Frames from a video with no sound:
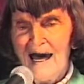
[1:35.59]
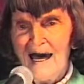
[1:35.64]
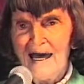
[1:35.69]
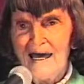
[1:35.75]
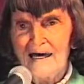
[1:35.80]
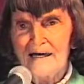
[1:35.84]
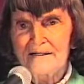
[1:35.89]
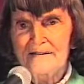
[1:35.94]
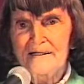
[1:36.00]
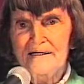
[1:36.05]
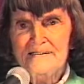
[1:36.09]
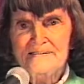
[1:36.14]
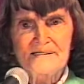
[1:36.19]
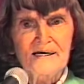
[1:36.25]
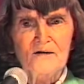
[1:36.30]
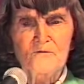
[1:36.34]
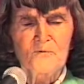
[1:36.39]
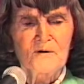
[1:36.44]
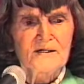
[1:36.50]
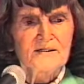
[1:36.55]
And they
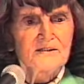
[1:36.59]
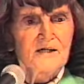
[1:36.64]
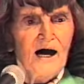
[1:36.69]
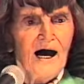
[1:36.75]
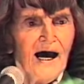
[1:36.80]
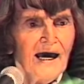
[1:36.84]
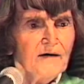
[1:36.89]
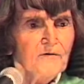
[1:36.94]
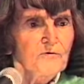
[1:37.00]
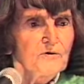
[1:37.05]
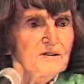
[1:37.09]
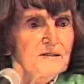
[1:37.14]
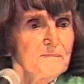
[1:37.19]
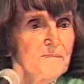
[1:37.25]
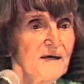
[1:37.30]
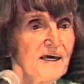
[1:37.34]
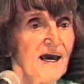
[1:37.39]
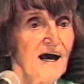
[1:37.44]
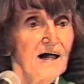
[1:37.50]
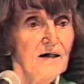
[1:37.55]
said, well, I couldn't
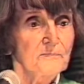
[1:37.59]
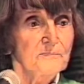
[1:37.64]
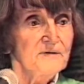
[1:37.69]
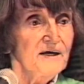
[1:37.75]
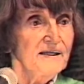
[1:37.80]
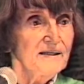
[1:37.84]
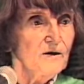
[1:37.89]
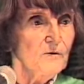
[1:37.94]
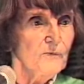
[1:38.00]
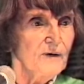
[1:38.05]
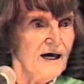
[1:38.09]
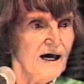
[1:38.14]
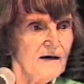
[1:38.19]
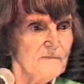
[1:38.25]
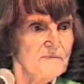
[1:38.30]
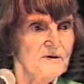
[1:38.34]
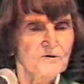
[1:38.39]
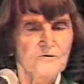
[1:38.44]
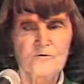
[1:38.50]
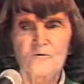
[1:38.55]
be helped anyway.
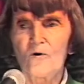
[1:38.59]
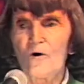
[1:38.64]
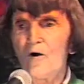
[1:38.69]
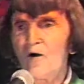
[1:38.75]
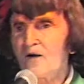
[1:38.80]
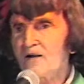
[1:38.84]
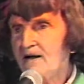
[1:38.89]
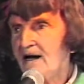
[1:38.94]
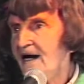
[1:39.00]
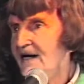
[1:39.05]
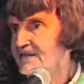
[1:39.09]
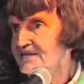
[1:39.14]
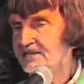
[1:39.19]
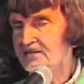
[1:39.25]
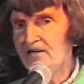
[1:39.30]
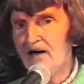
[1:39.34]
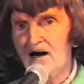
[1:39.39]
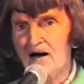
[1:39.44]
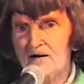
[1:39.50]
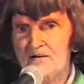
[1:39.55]
I've been to all kinds
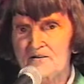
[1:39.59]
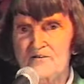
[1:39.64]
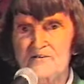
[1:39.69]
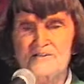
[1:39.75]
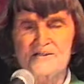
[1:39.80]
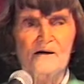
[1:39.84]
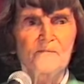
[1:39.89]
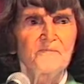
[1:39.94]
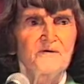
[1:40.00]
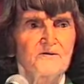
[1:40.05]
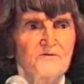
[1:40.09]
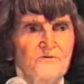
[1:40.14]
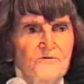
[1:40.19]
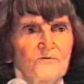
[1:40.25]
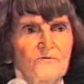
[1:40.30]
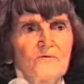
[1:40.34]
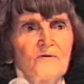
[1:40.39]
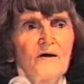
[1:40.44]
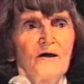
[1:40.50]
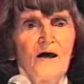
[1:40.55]
of doctors. I've been
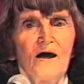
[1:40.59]
to